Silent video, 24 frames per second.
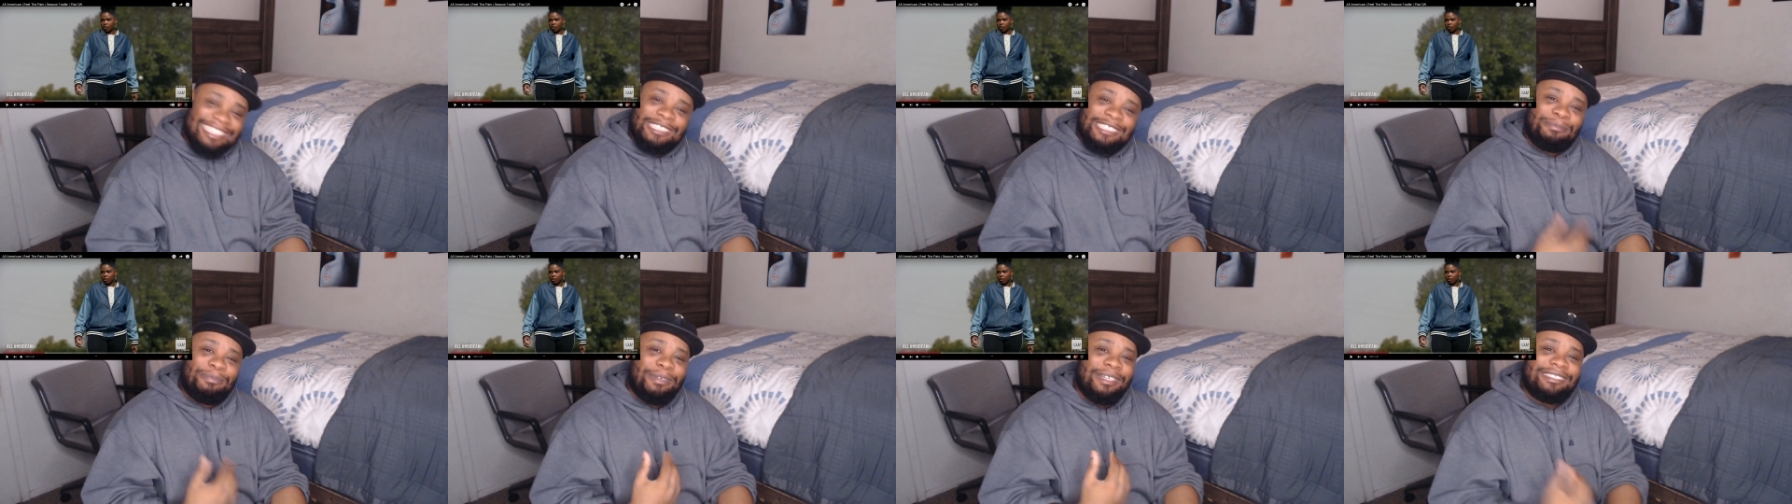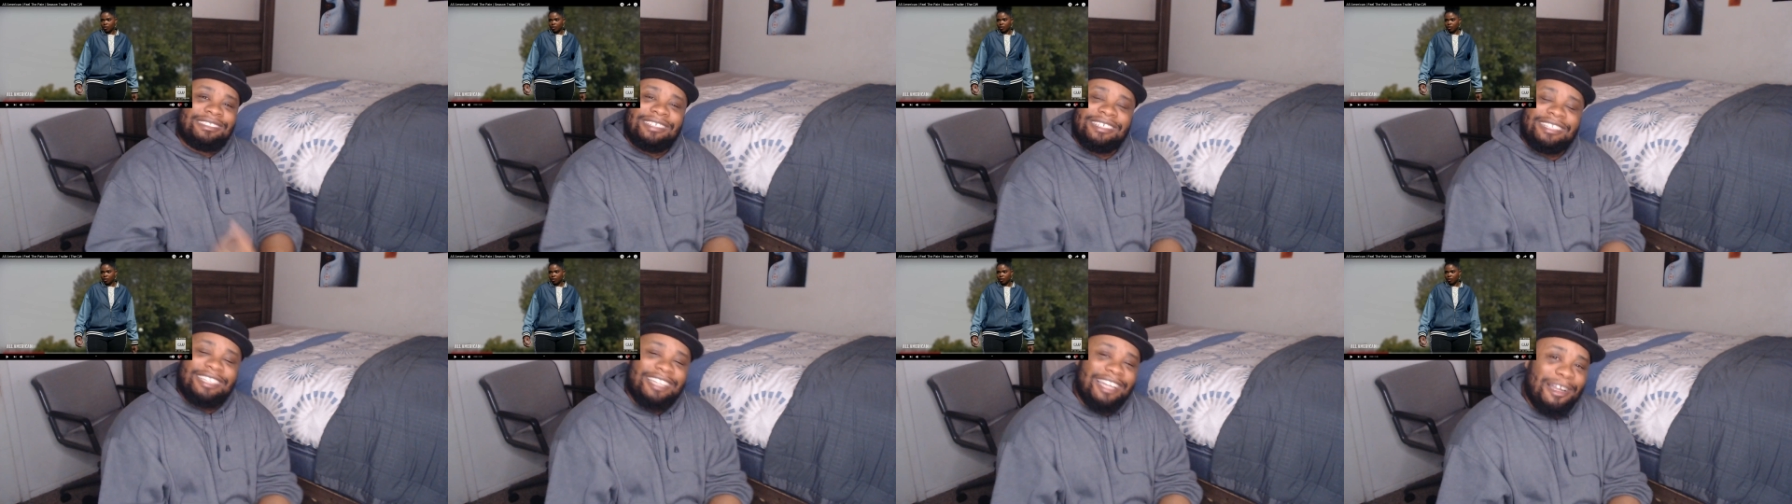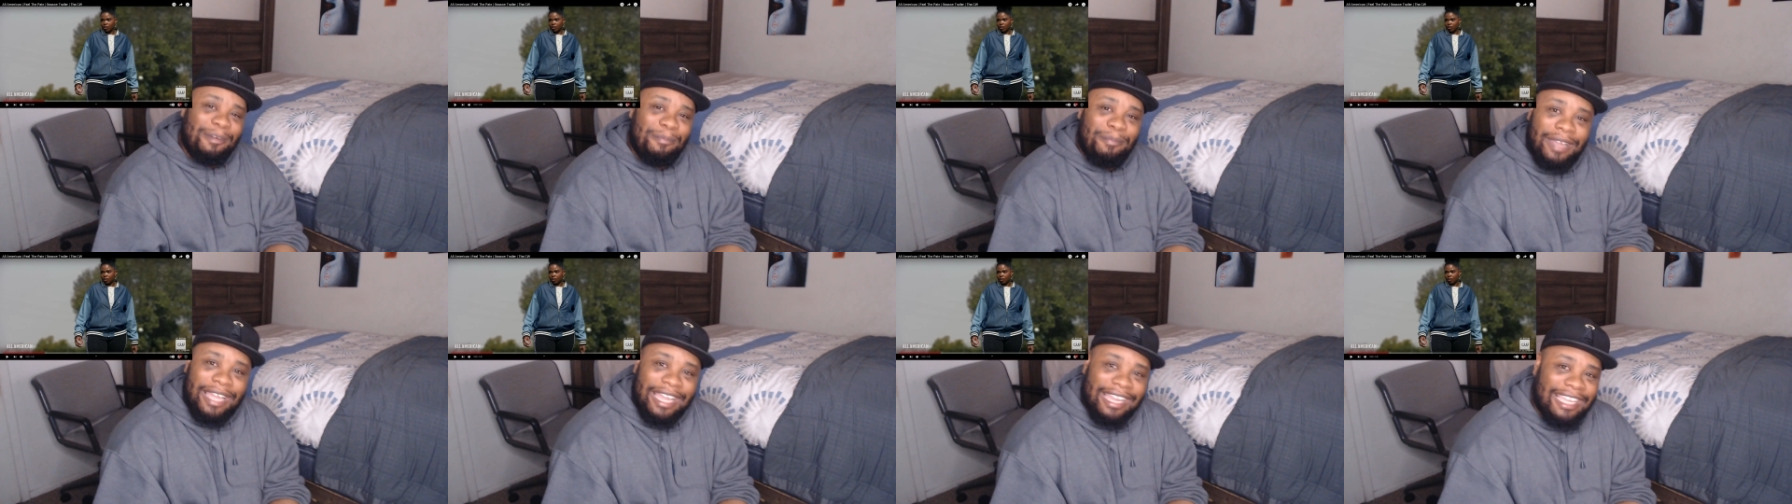Spencer
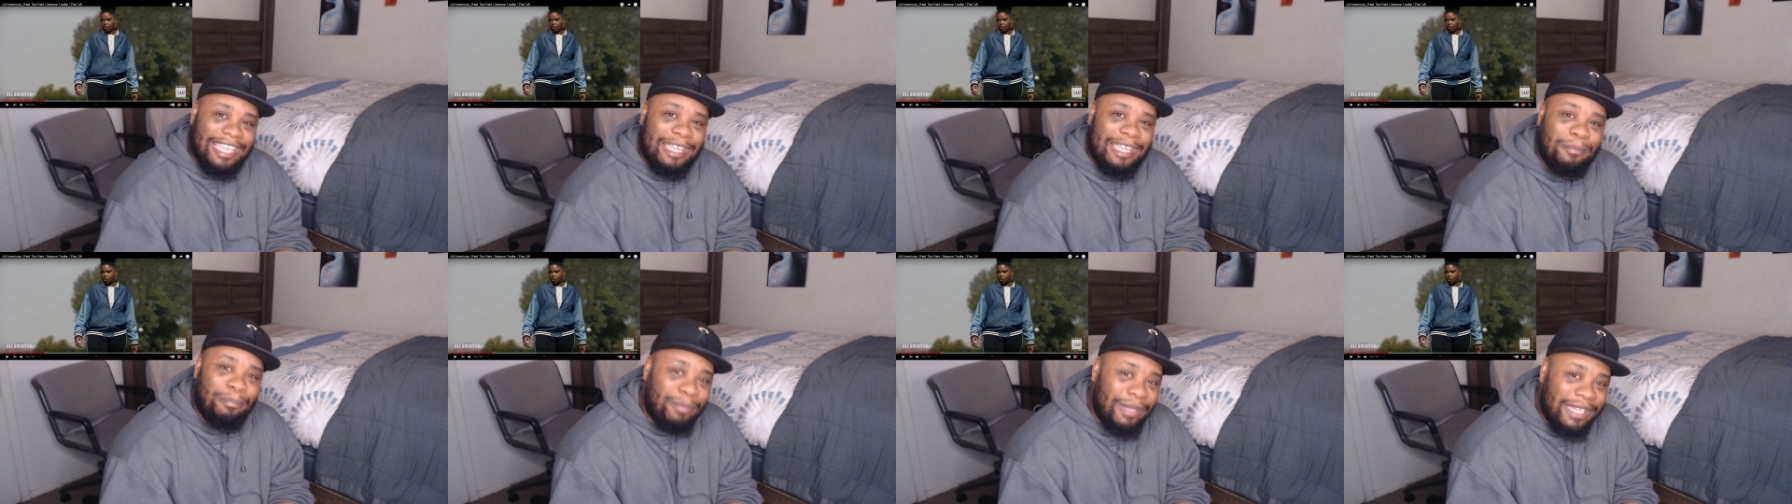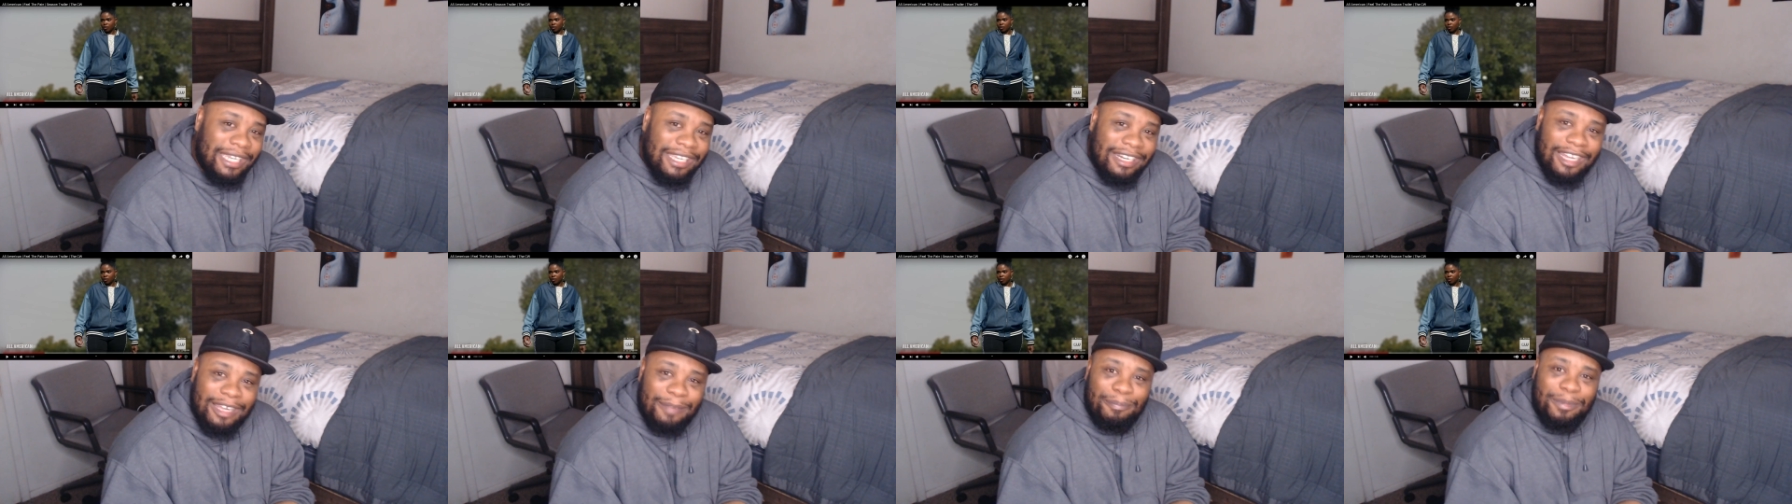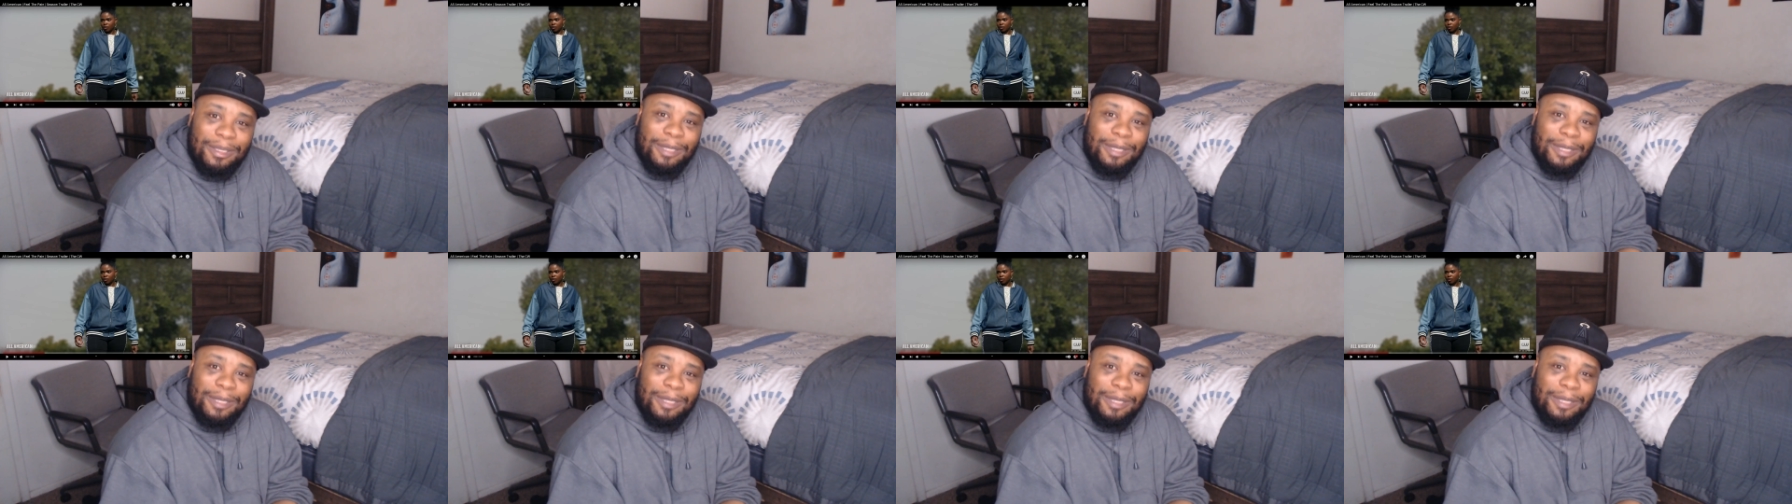come back, he beat up,